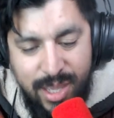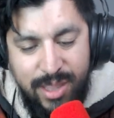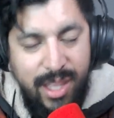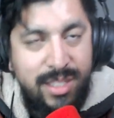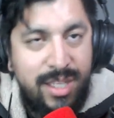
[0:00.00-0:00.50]

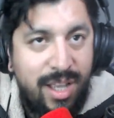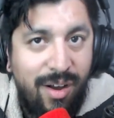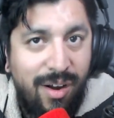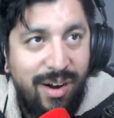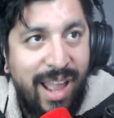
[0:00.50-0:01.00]
This
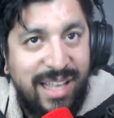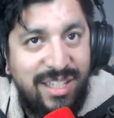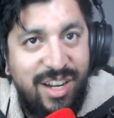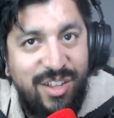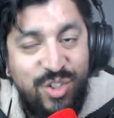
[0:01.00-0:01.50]
card has
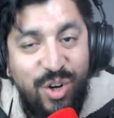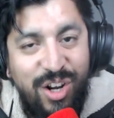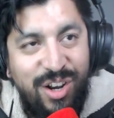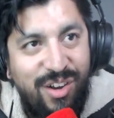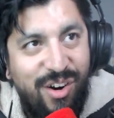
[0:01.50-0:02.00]
an
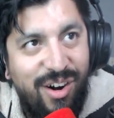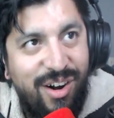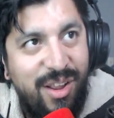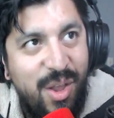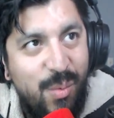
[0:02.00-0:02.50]
alternative
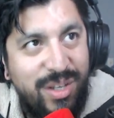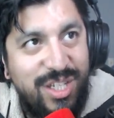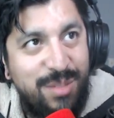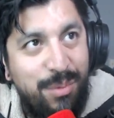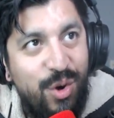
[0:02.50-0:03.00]
art, which
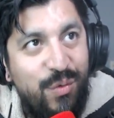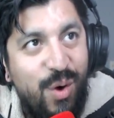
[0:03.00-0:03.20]
is beautiful.